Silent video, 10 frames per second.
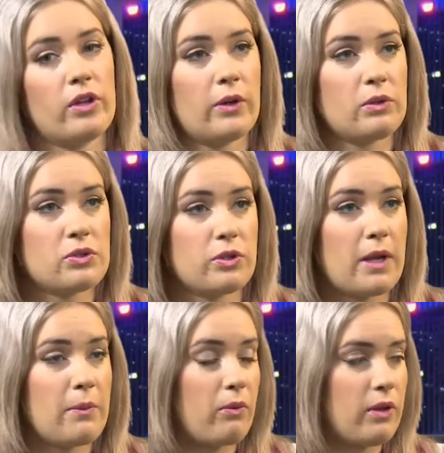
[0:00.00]
they were two
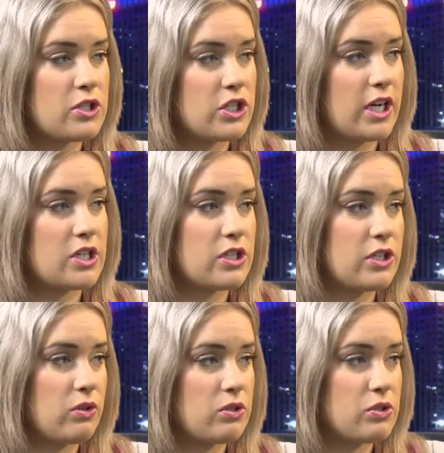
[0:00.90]
people that she'd actually
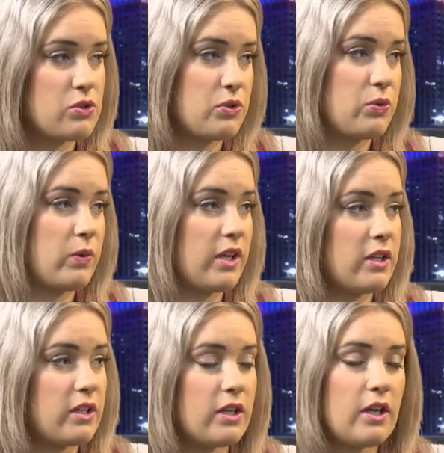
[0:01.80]
gone to school
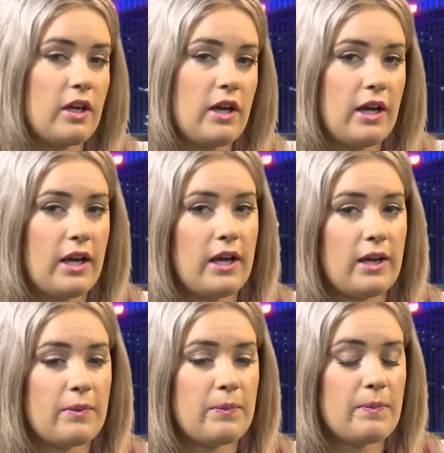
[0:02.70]
with,
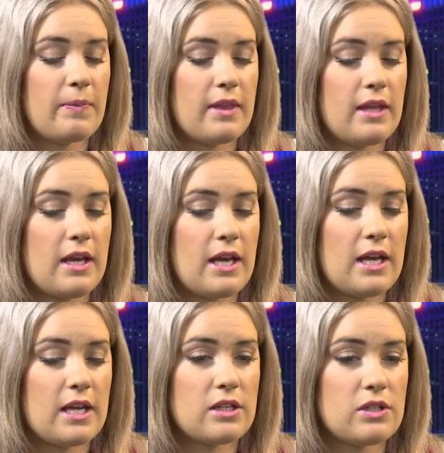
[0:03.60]

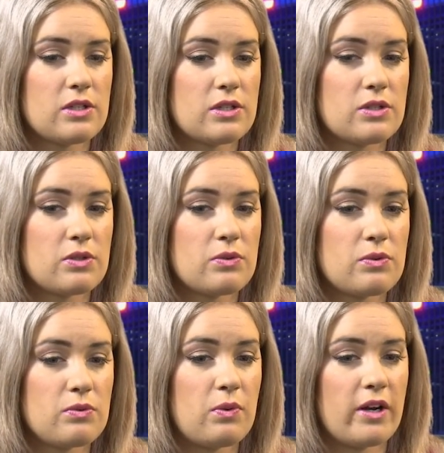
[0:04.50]
and
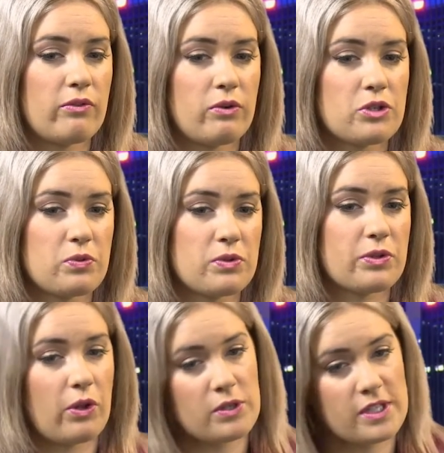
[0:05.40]
one of which was
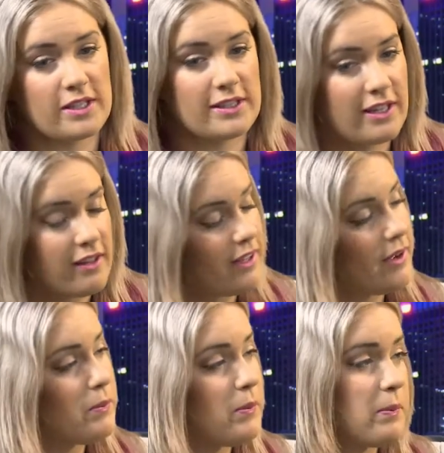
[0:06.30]
closer than the
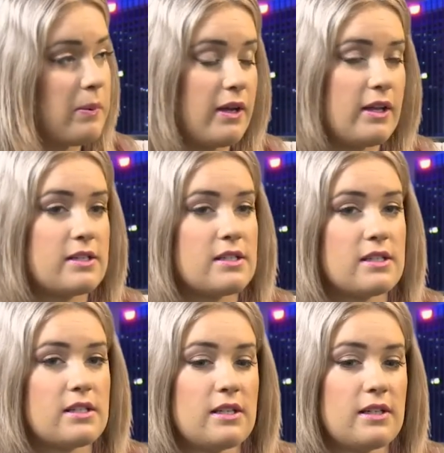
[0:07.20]
other,
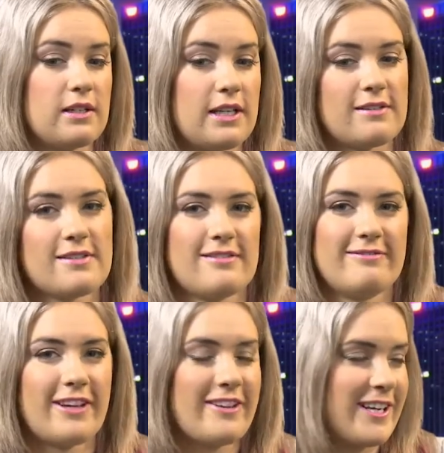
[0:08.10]
but that's
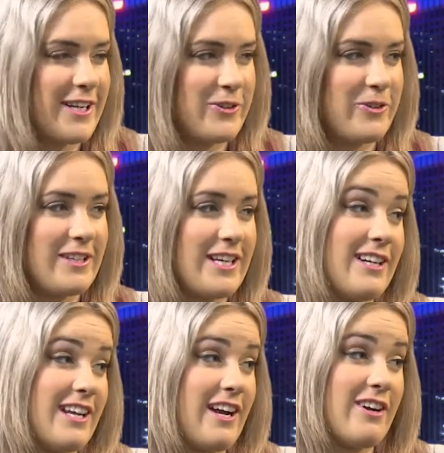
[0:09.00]
neither here nor
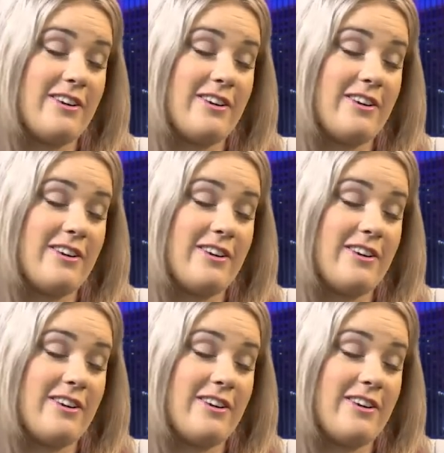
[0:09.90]
there now.